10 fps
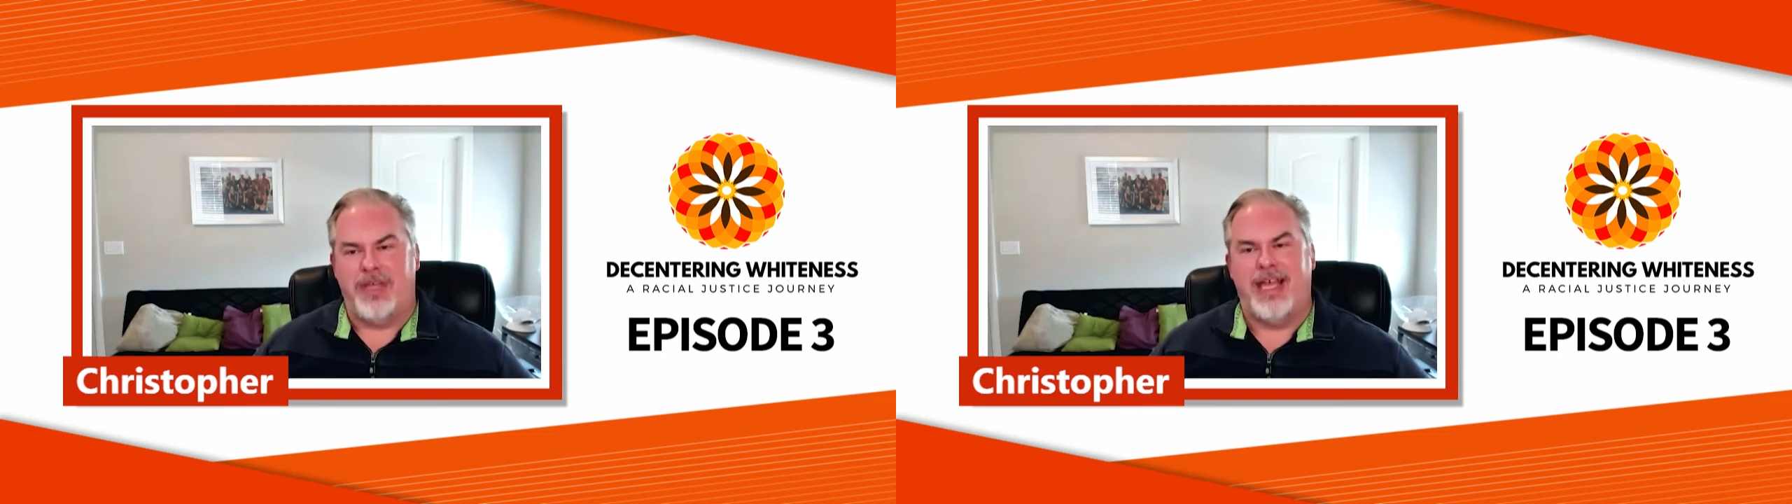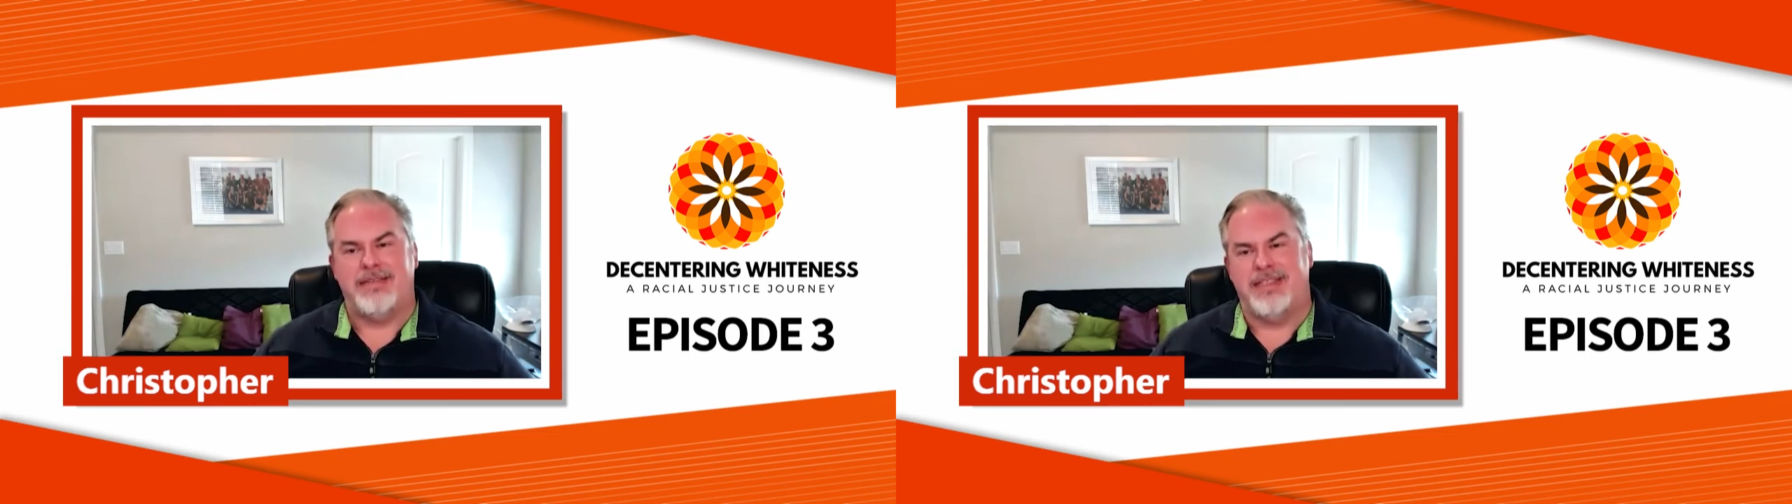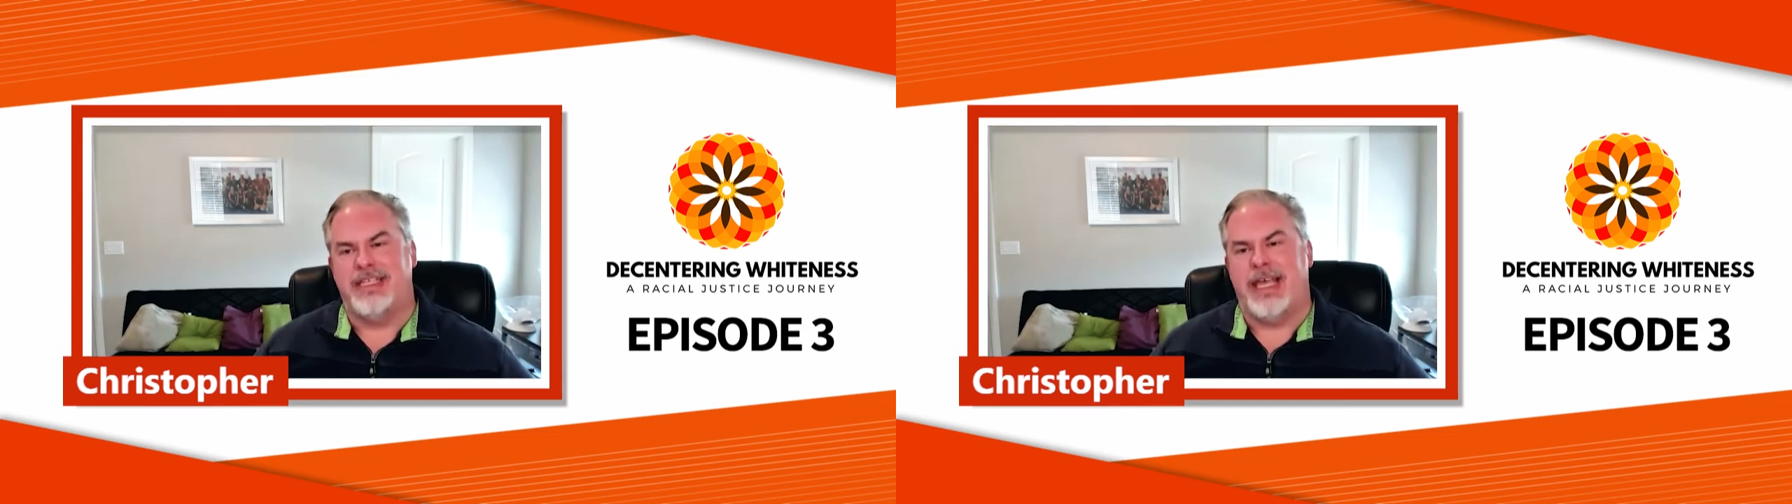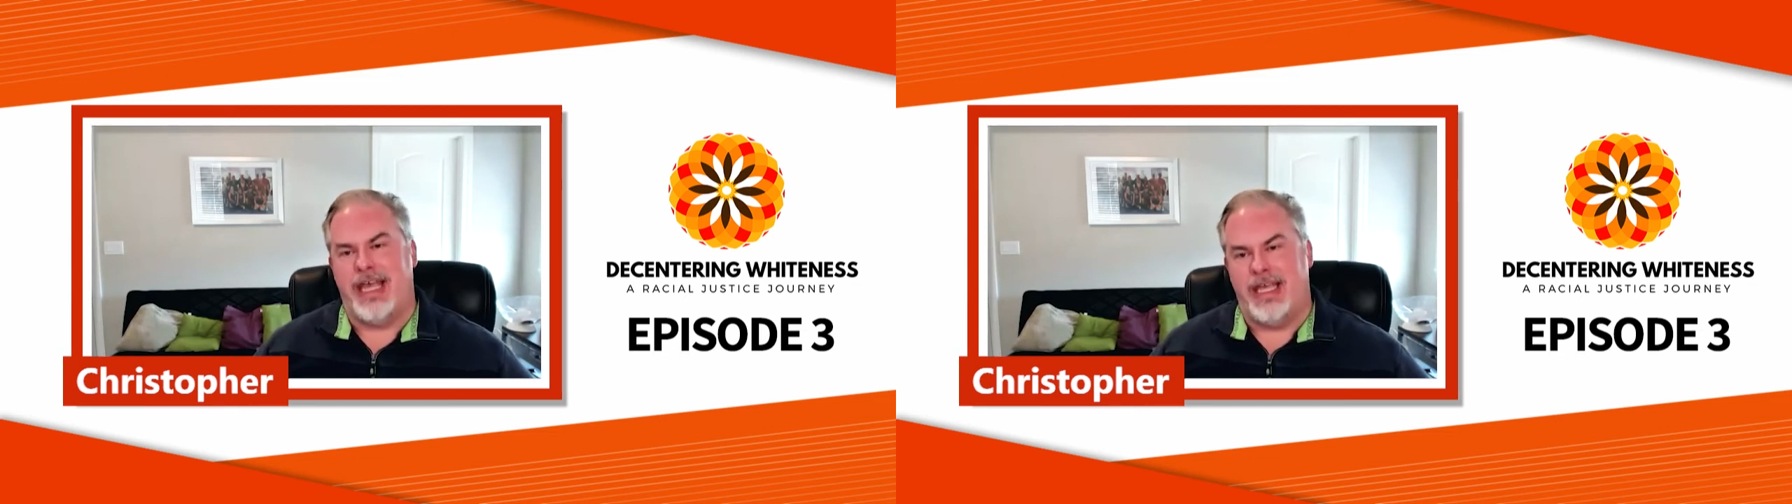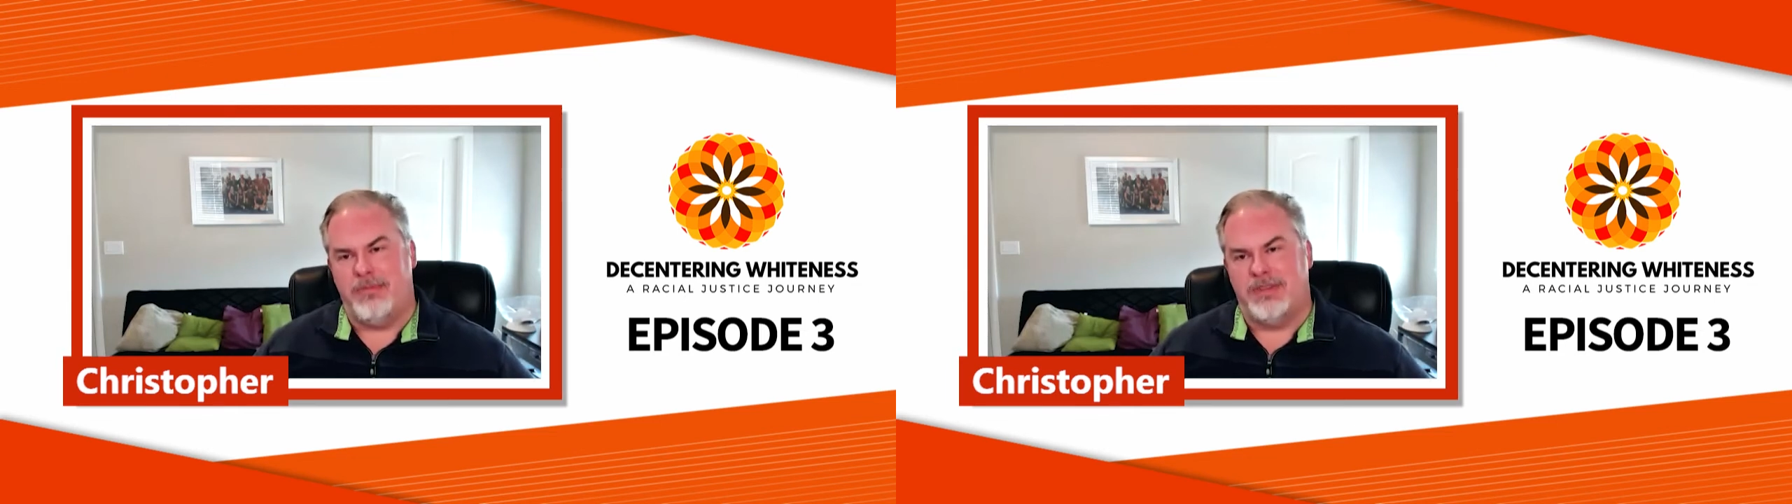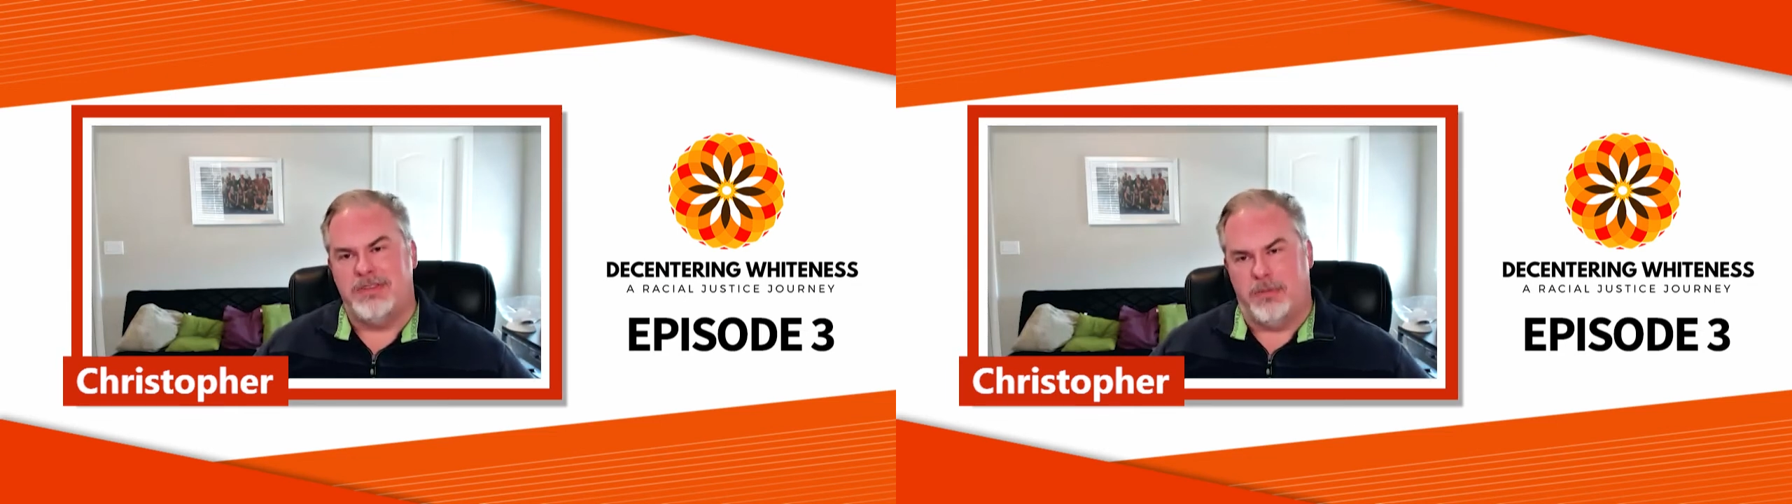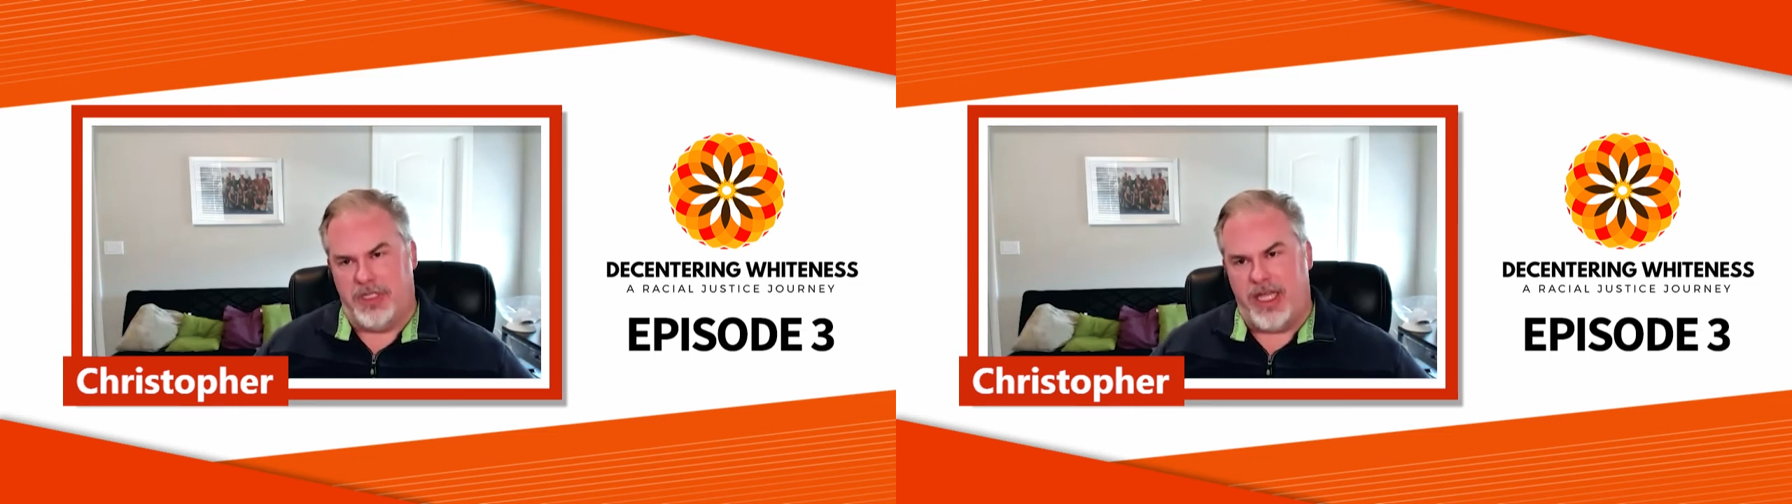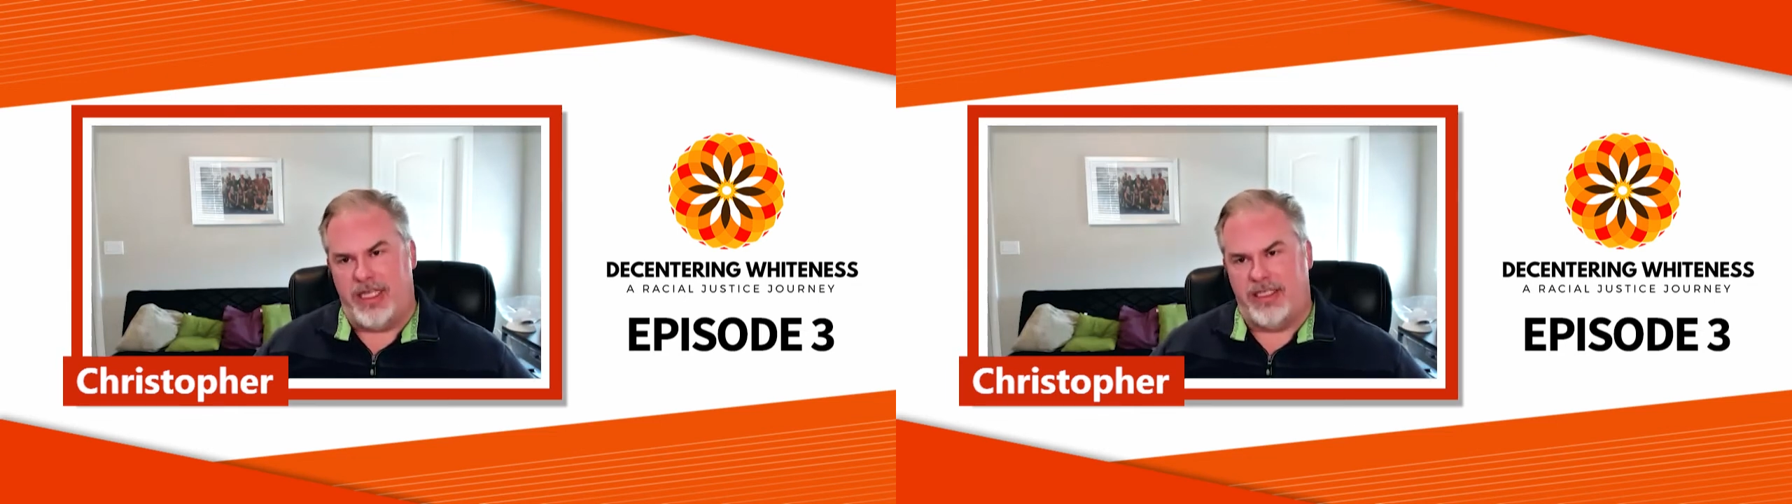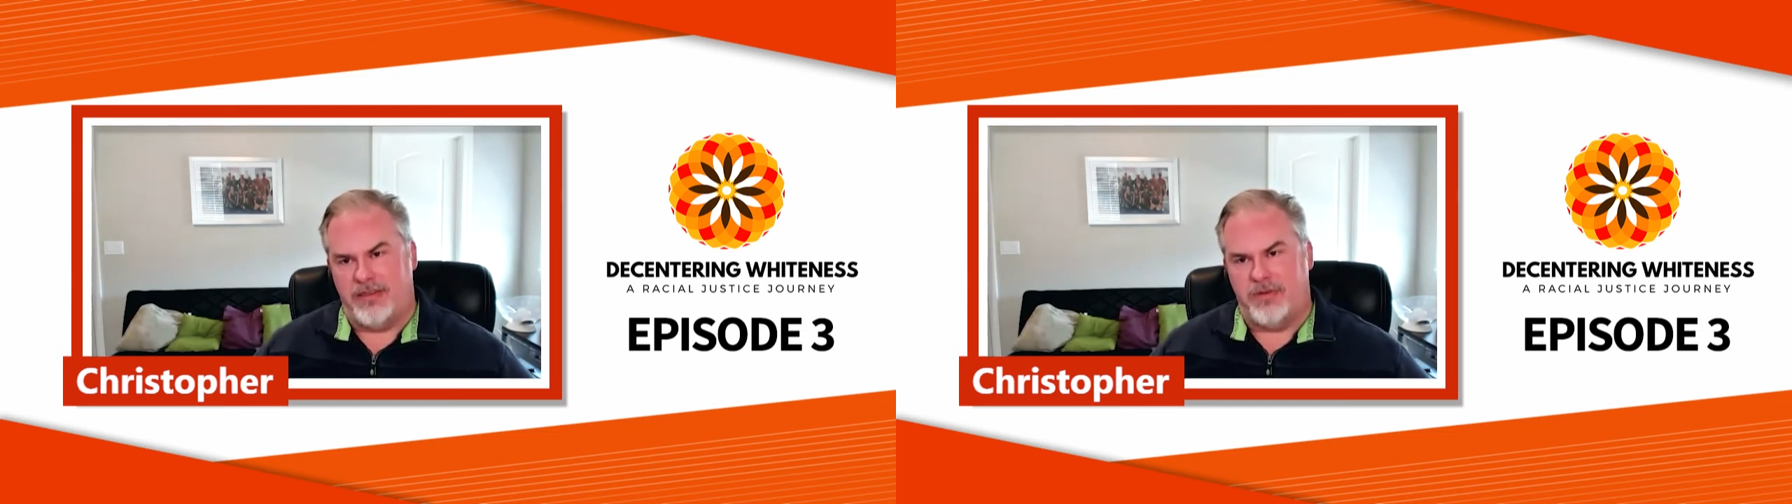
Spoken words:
as the game to play.